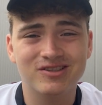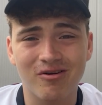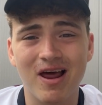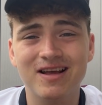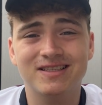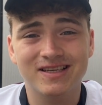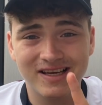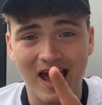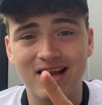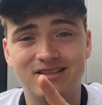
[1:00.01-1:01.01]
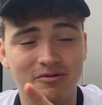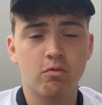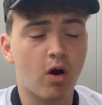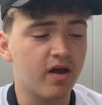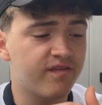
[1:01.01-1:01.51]
So let's get into it.
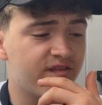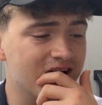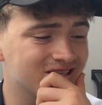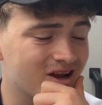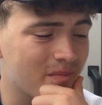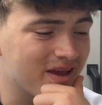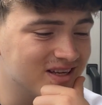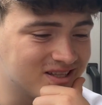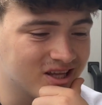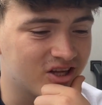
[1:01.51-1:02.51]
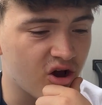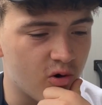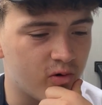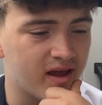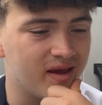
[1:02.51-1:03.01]
Right, first up is the
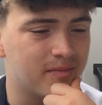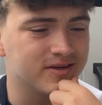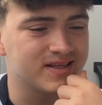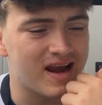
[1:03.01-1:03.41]
goalkeepers.